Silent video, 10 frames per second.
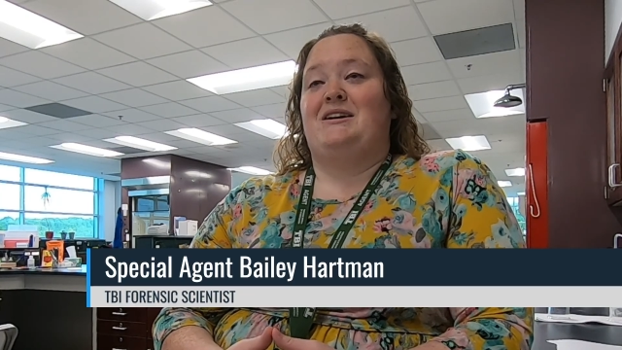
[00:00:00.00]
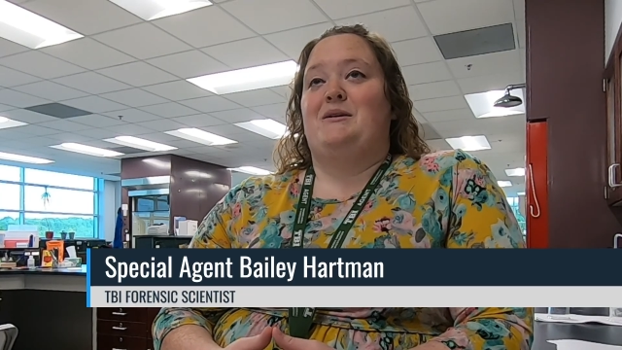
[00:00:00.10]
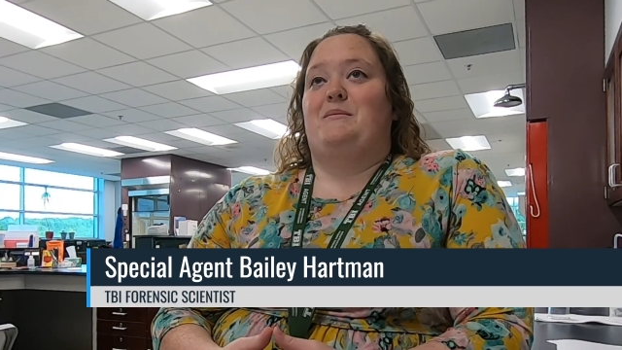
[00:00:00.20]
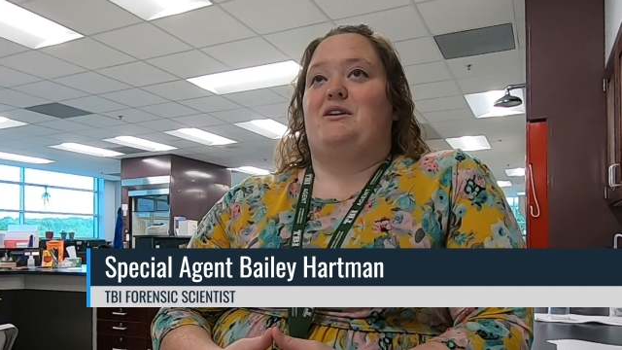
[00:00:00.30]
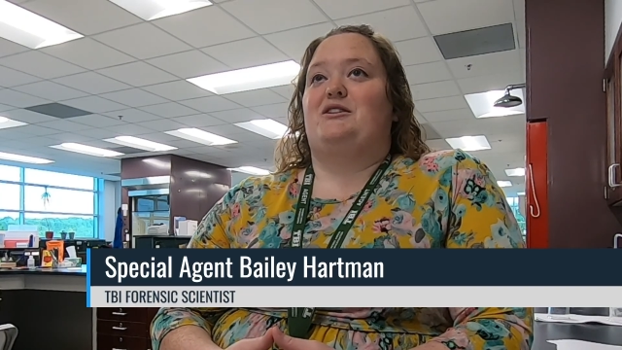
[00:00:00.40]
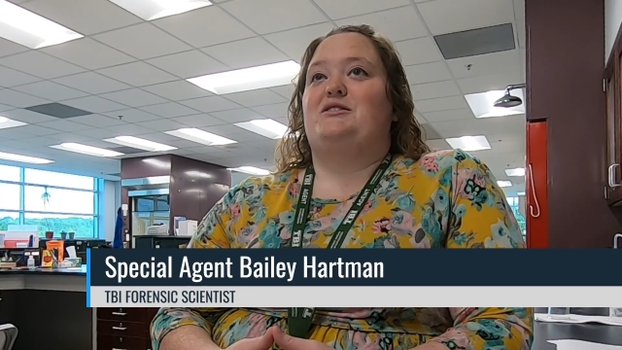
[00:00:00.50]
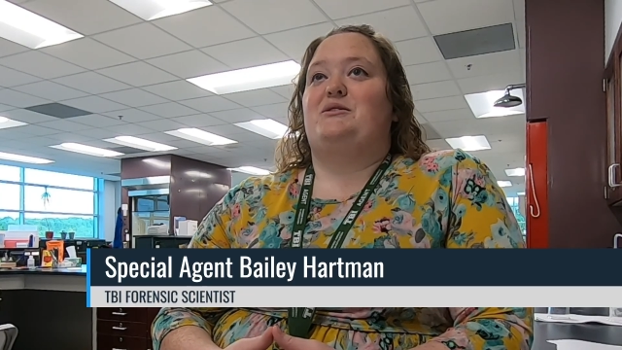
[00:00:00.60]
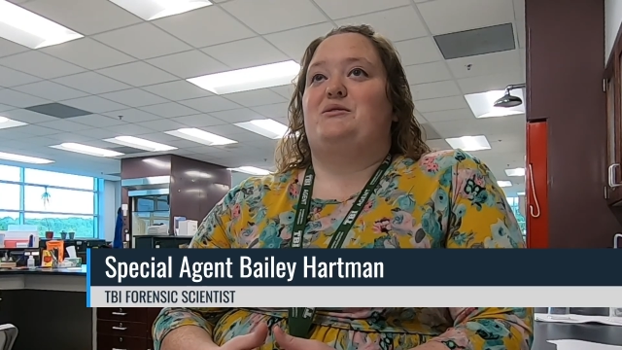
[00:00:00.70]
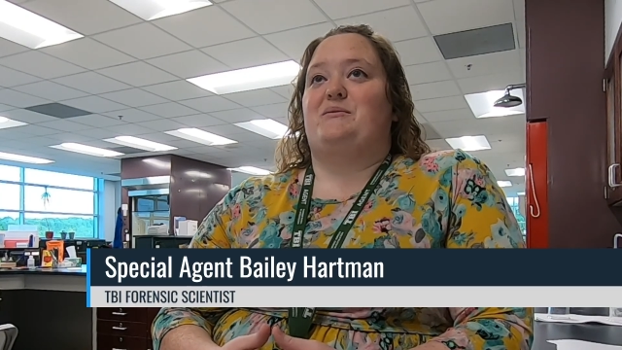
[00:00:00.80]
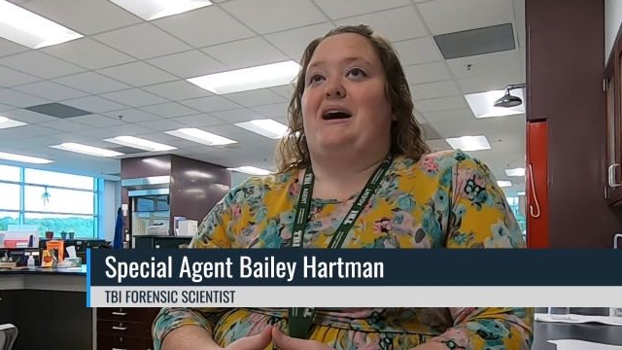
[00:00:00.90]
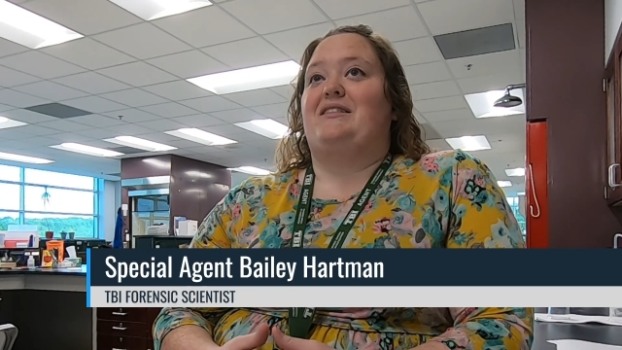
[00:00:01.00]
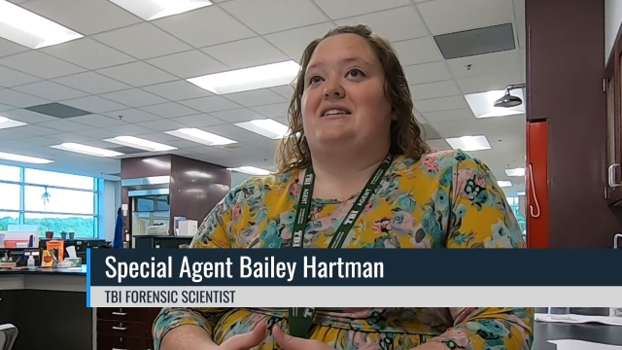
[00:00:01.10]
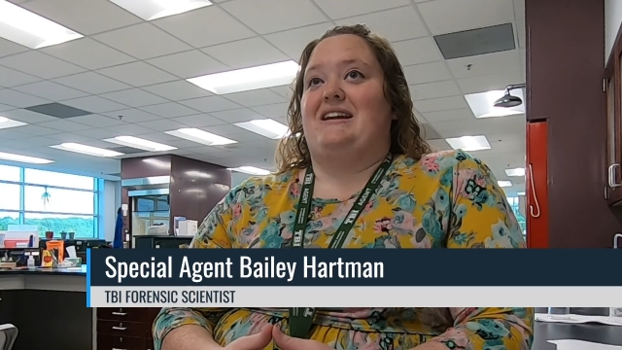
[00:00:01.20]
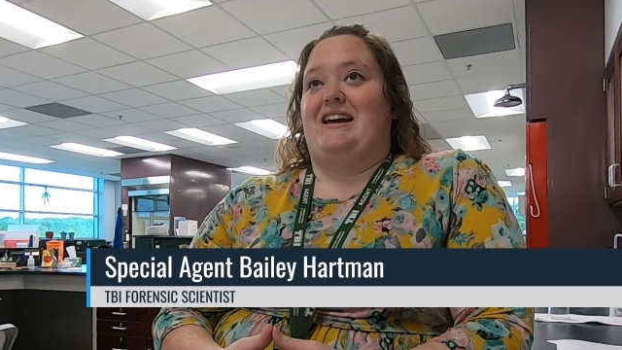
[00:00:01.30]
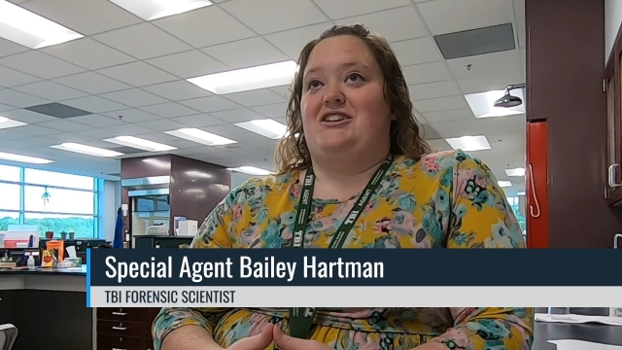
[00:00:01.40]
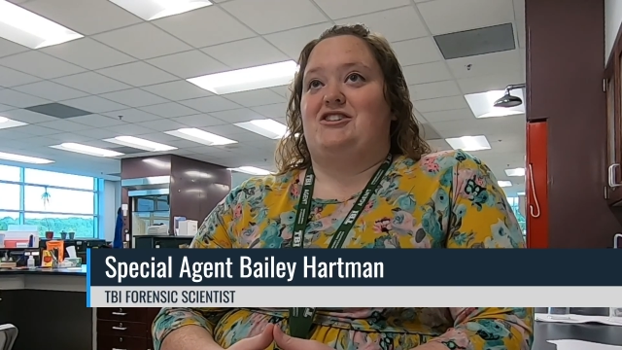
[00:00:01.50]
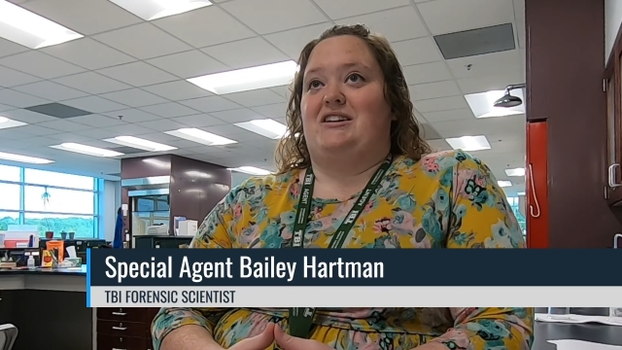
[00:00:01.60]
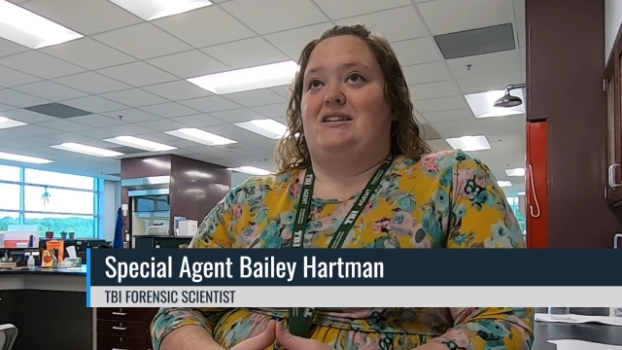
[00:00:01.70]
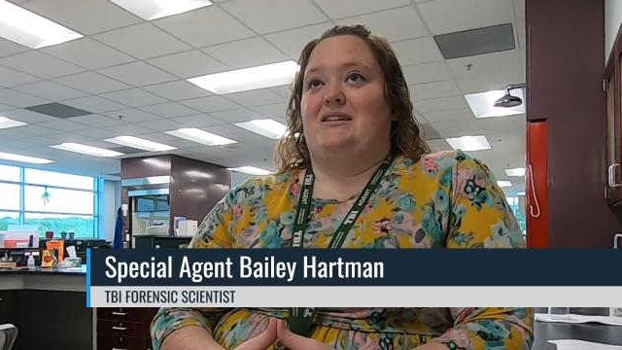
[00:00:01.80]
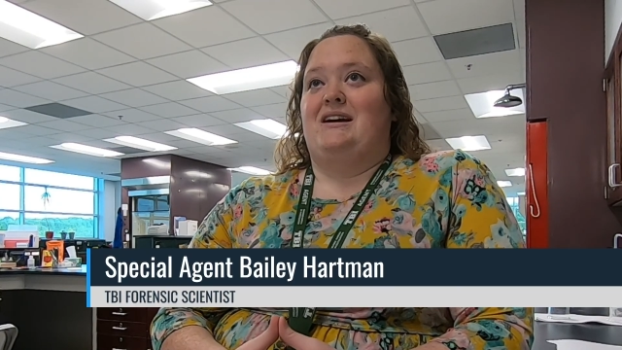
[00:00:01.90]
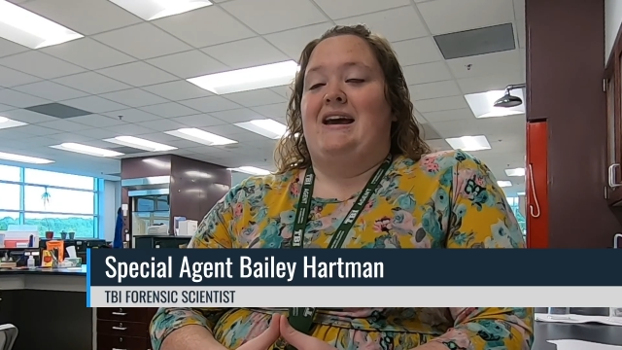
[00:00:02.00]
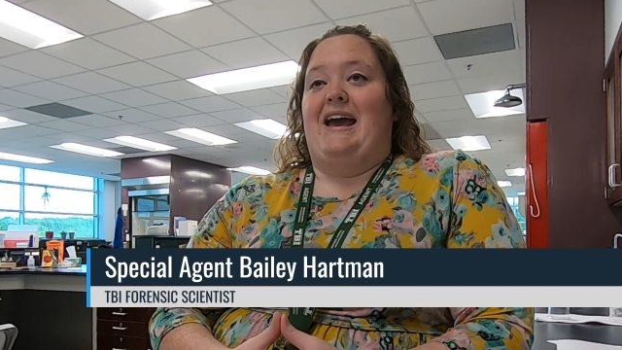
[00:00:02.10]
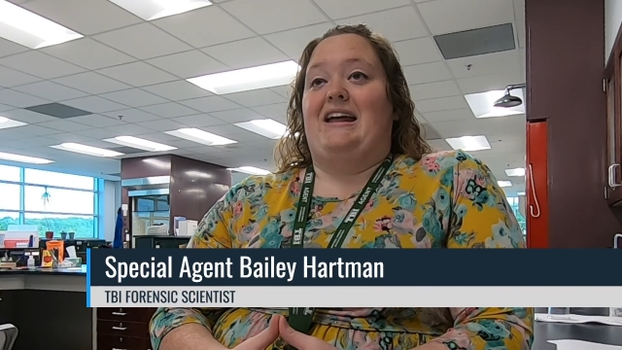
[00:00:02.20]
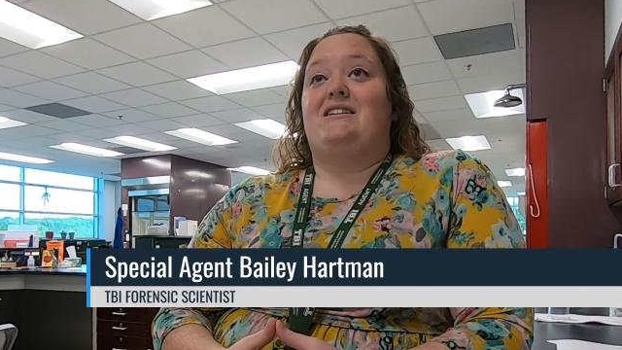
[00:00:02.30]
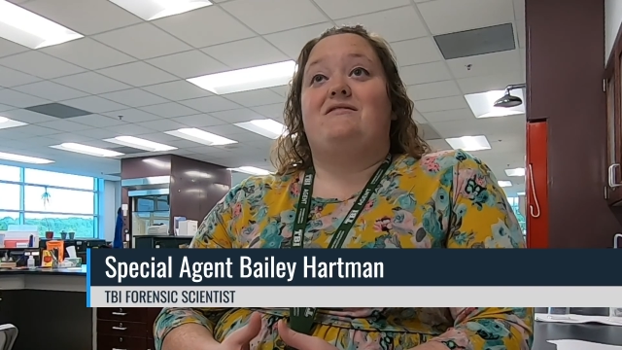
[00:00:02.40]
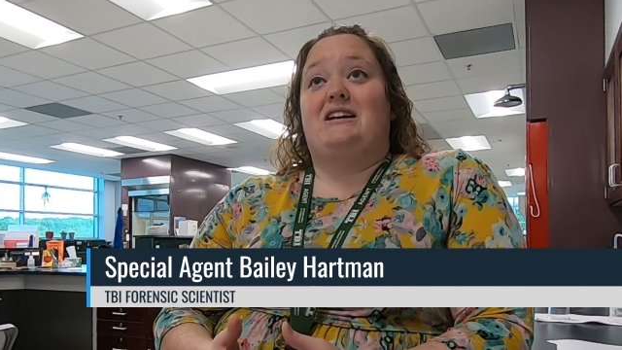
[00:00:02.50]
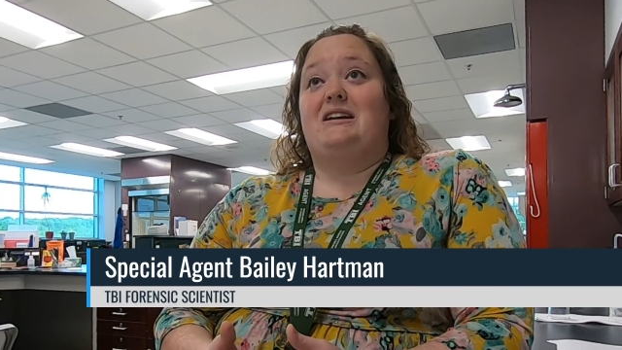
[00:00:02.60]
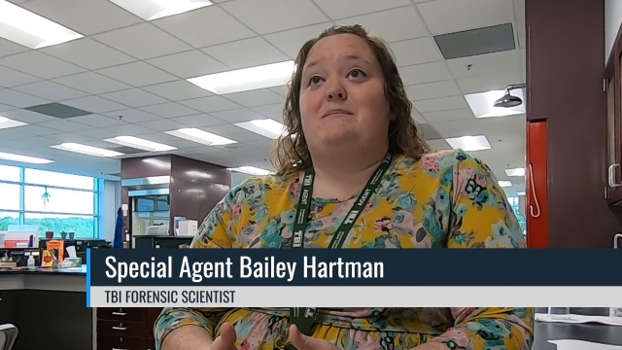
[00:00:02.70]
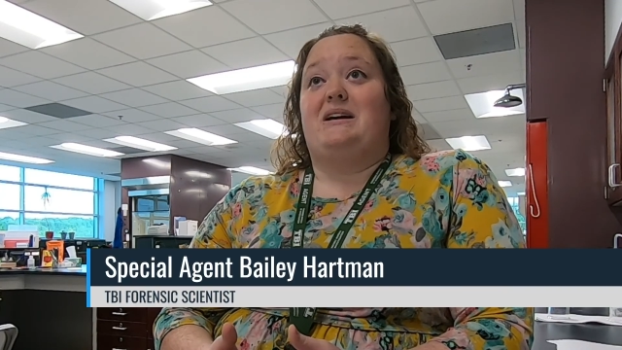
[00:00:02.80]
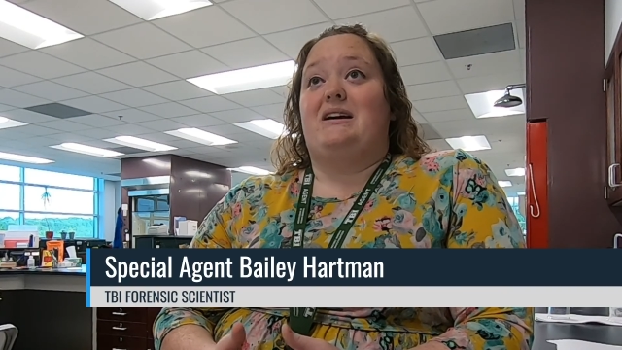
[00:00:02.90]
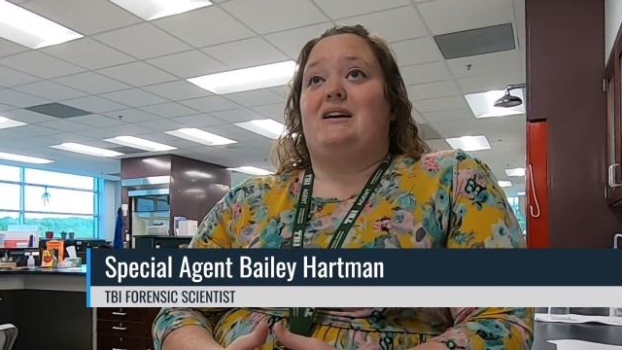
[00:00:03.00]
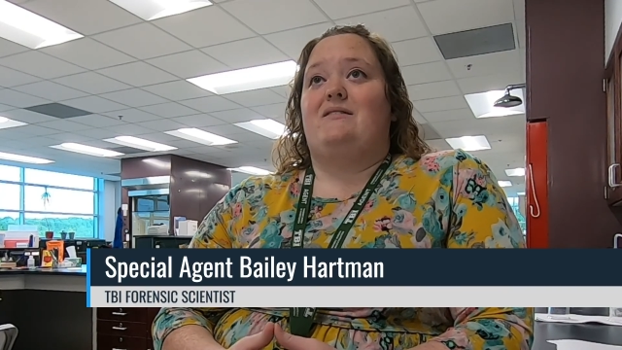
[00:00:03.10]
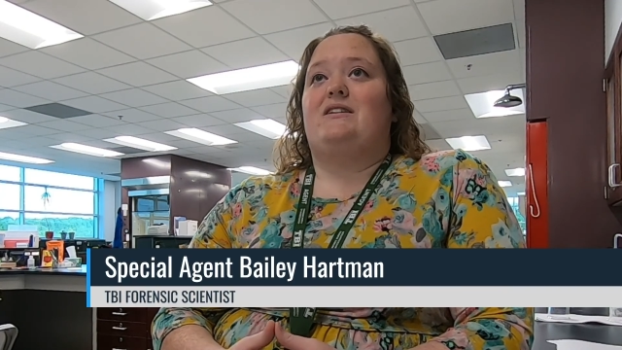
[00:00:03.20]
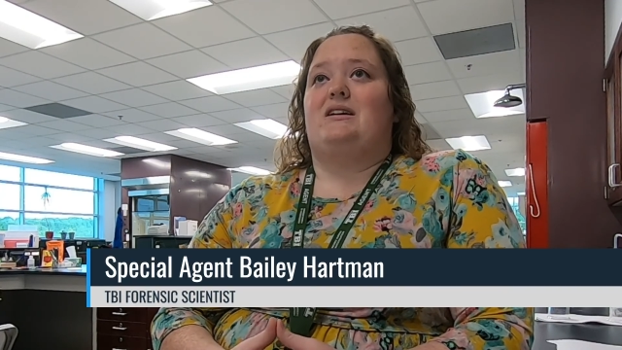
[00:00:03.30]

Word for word: but also throughout the nation, and if need be, even